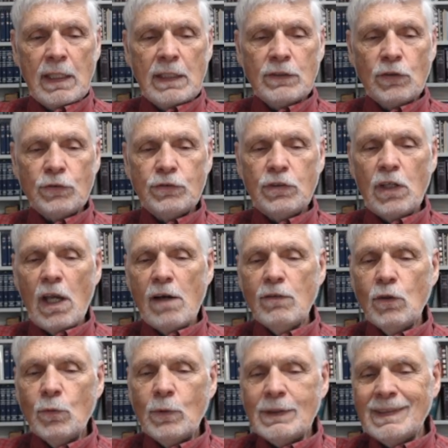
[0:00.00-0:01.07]
So
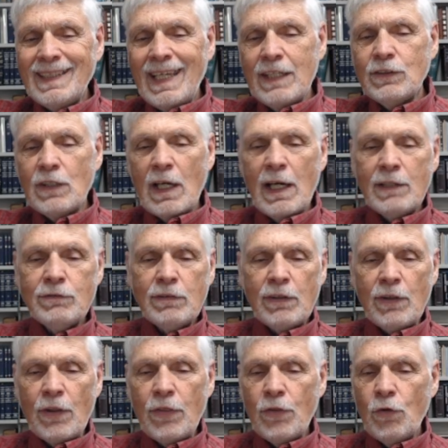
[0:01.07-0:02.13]
Terah was age
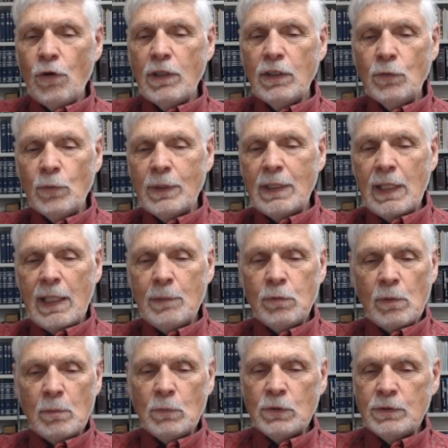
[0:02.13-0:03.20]
130 when
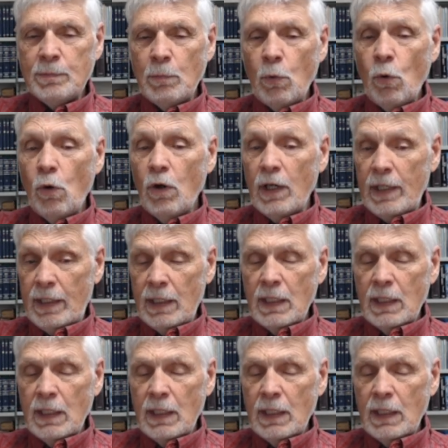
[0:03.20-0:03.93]
Abram was born.